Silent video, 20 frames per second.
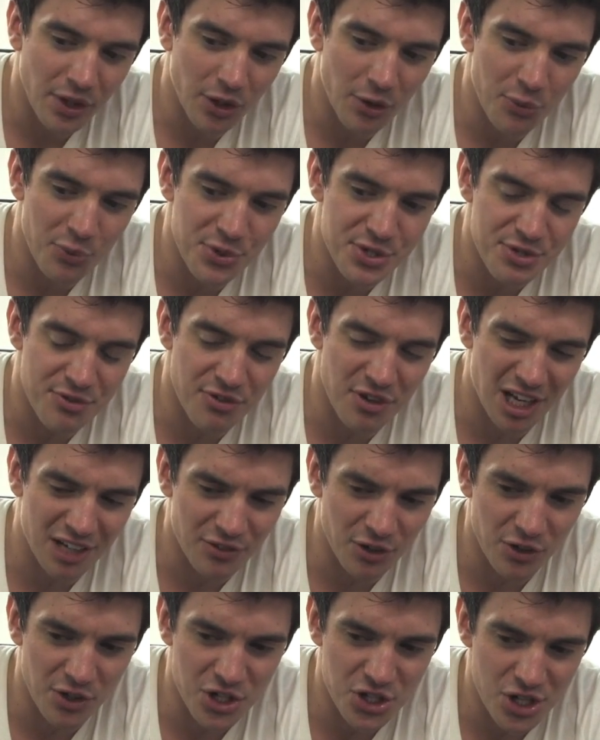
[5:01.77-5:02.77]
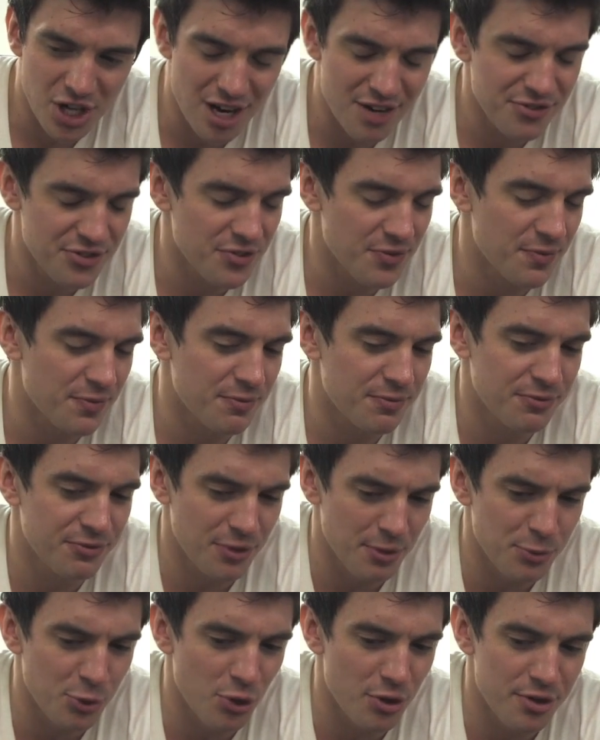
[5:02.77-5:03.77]
it was a five hour drive from,
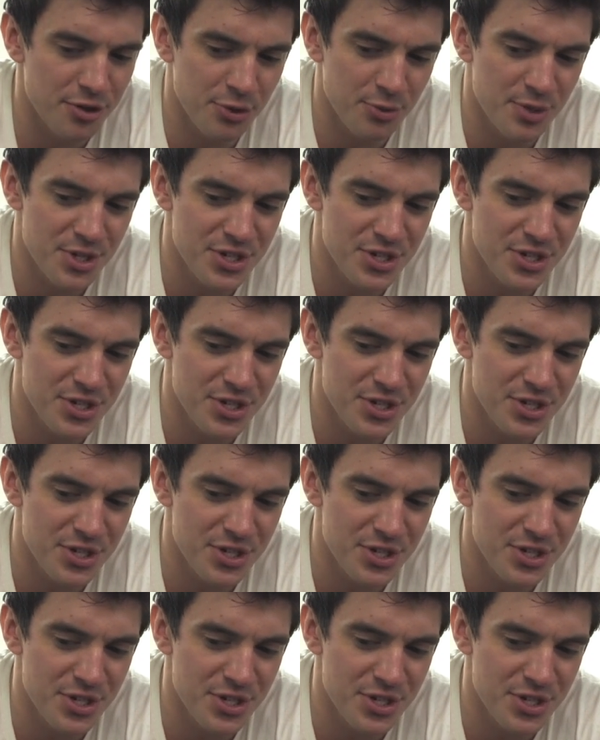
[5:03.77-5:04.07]
from northern